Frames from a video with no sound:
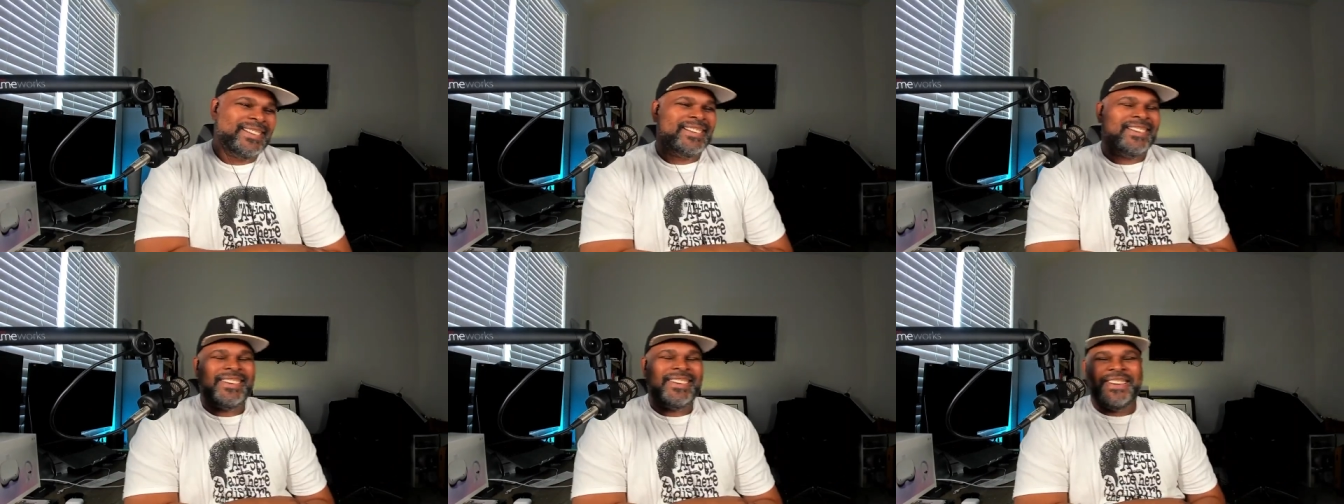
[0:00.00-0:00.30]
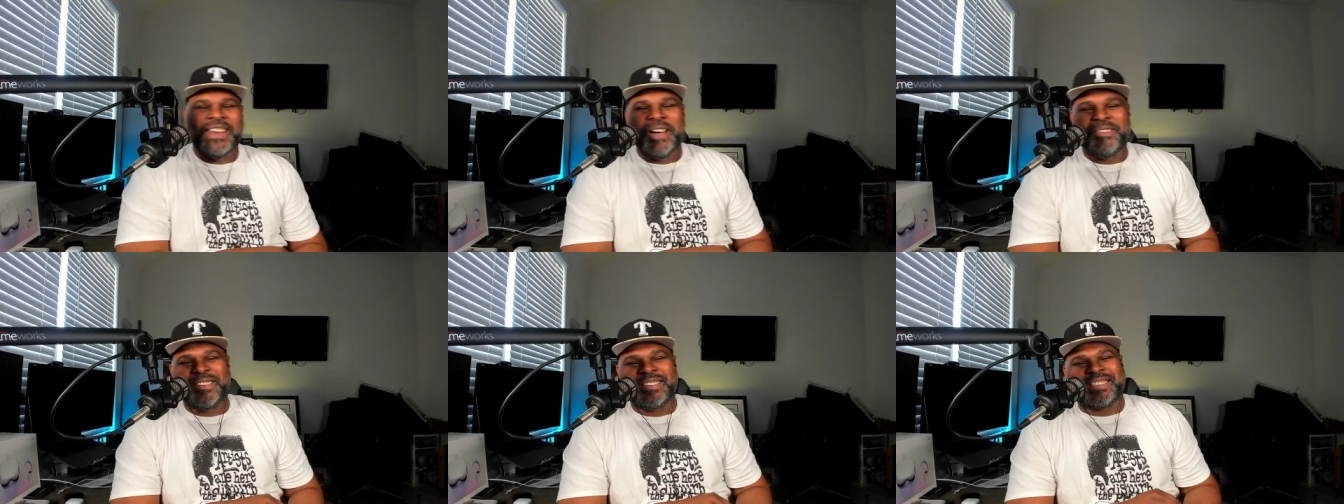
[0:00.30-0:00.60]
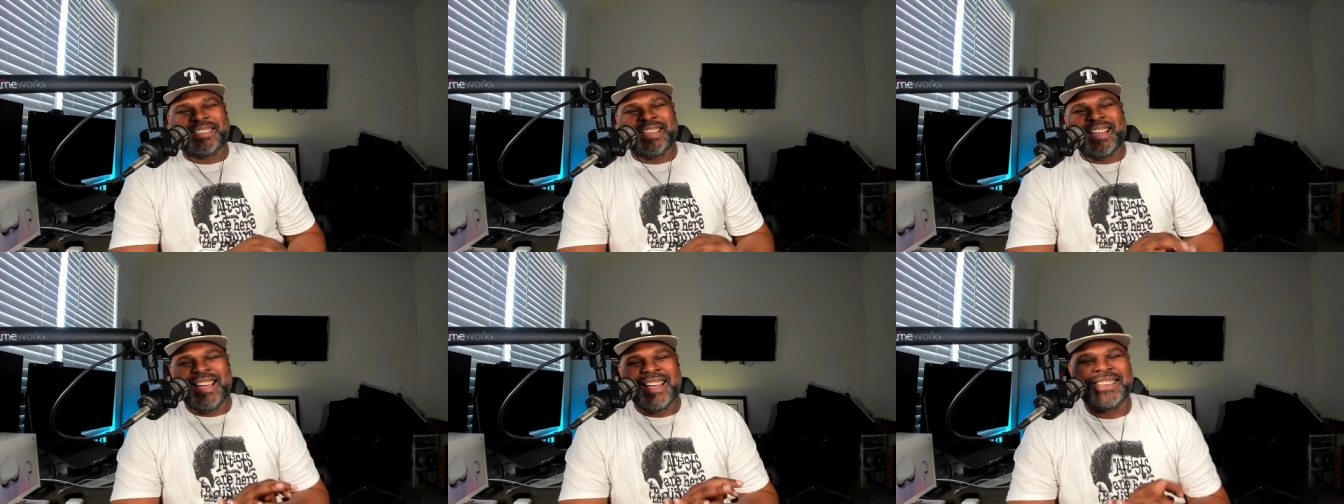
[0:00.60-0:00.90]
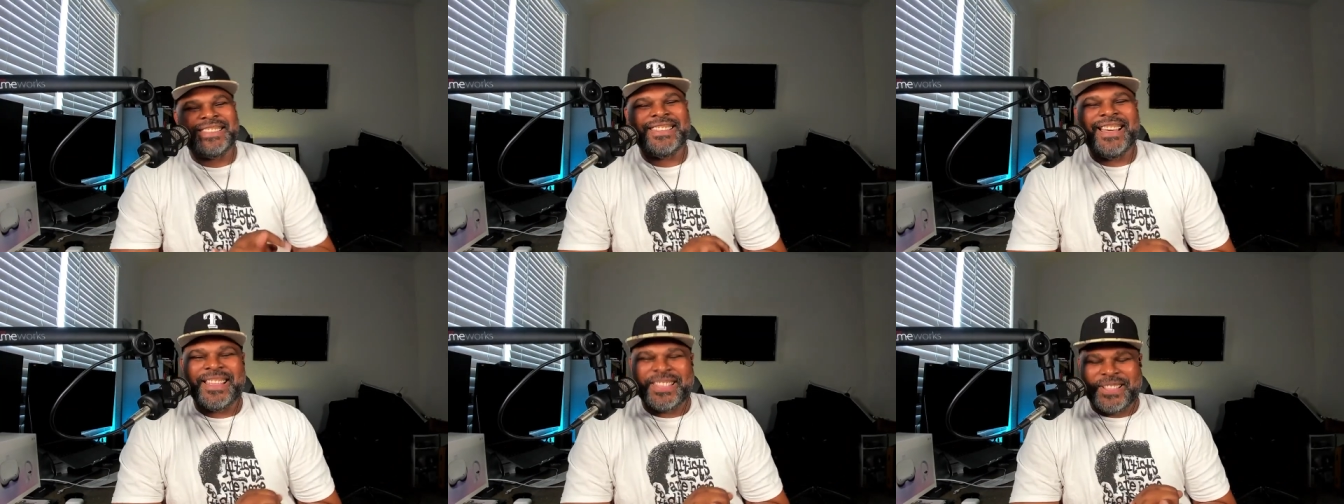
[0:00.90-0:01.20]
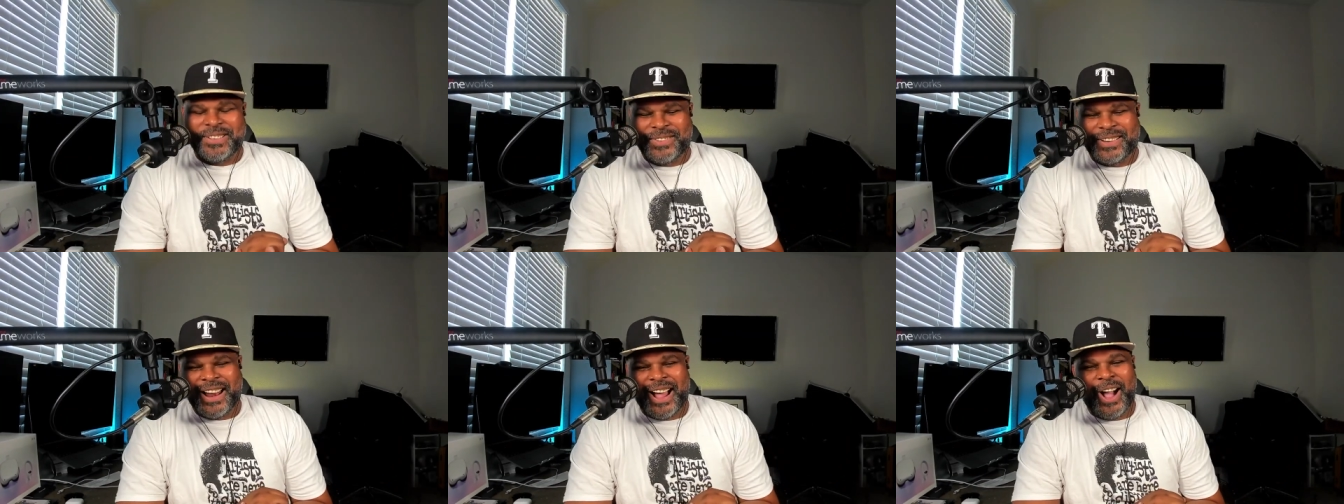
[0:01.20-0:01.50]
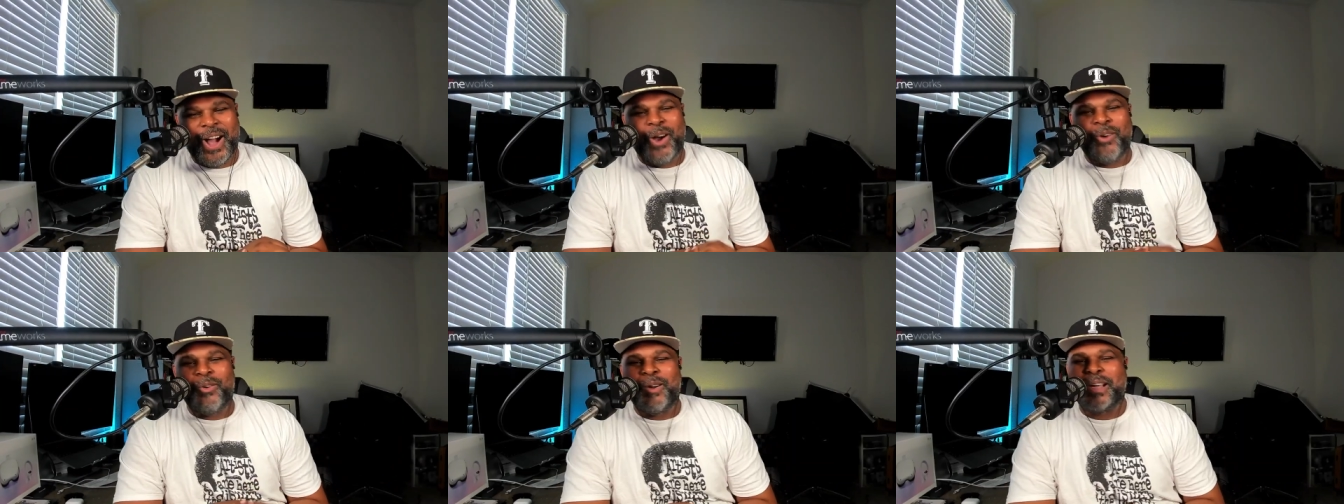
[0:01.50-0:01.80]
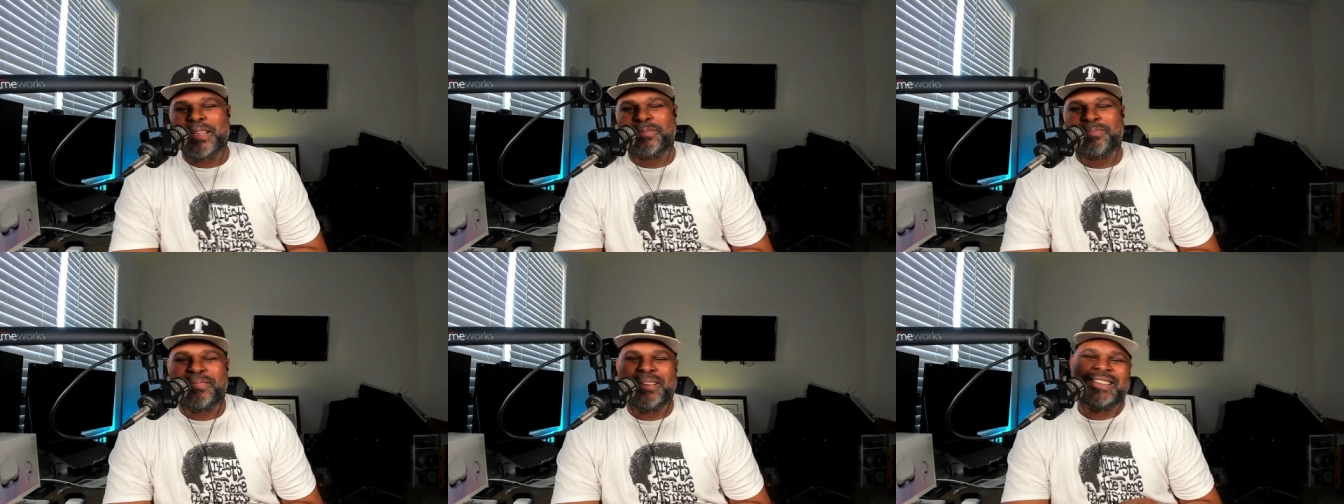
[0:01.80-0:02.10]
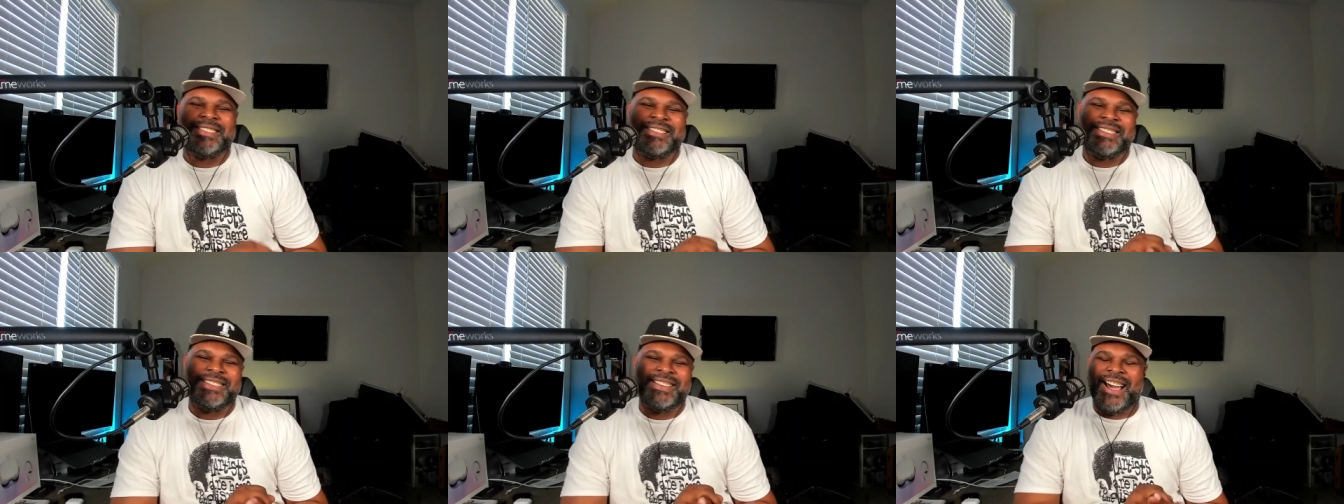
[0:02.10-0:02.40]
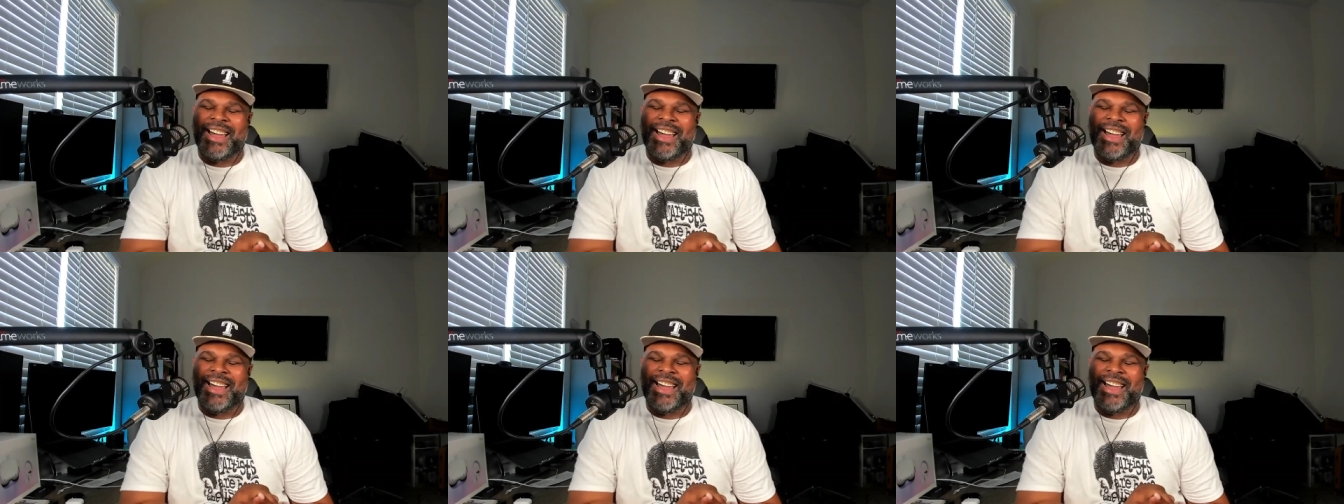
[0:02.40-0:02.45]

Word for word: Never says nothing, but always present.